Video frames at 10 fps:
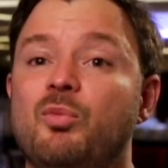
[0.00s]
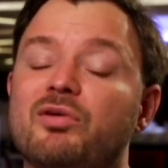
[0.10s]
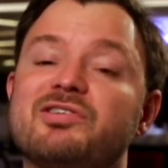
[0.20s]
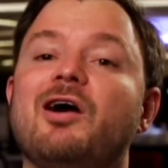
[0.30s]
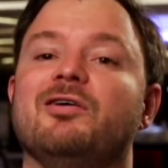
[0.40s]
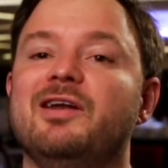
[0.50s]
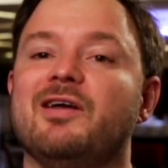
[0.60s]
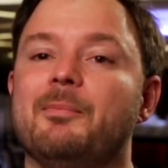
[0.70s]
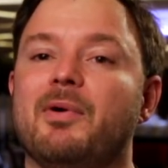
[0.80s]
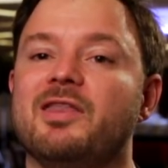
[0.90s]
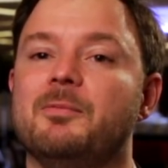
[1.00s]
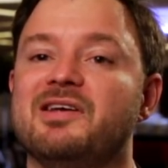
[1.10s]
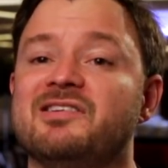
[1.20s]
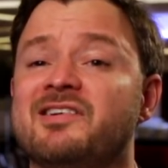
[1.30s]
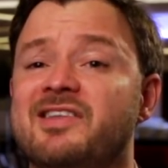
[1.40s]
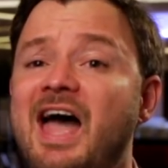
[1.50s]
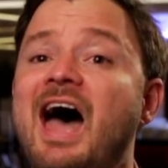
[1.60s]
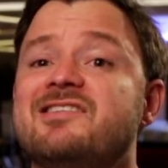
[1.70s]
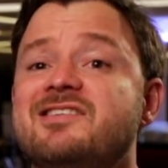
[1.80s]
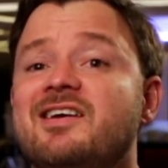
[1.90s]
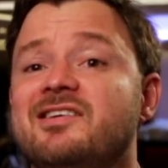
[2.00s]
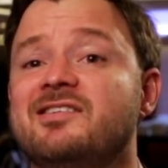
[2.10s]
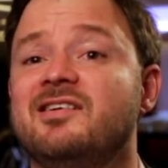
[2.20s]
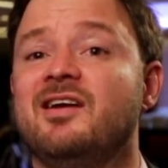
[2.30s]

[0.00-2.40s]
What's currently done by the business, the as is.